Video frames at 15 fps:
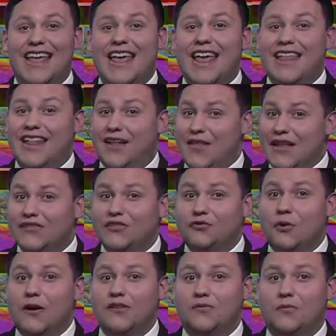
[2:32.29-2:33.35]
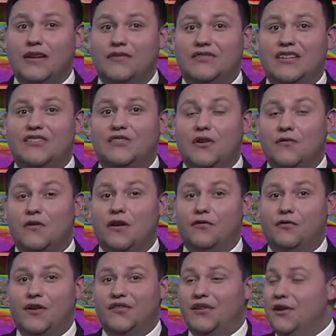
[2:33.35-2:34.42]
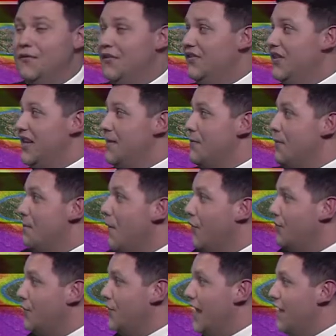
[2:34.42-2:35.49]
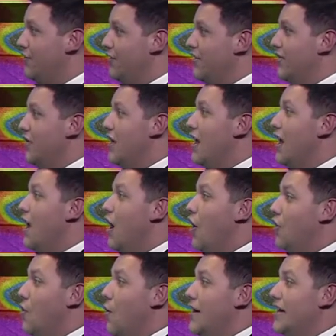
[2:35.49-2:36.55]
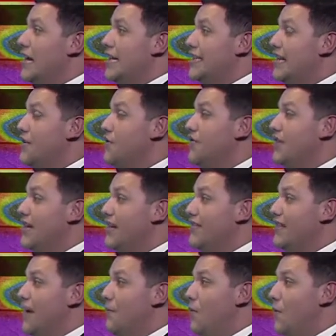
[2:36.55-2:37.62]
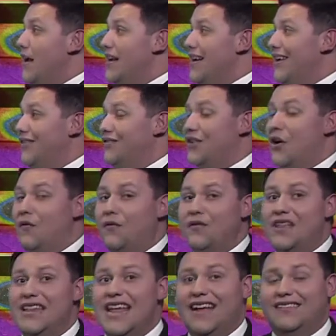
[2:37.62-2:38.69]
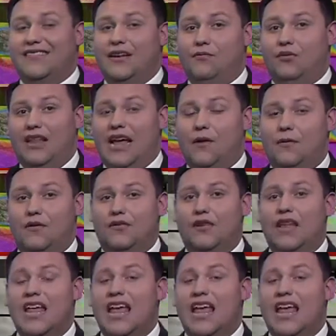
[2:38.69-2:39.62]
Now that's the strongest one I've seen so far for us here in the city, but most locations are going to continue seeing these type of wind gusts over the next several hours.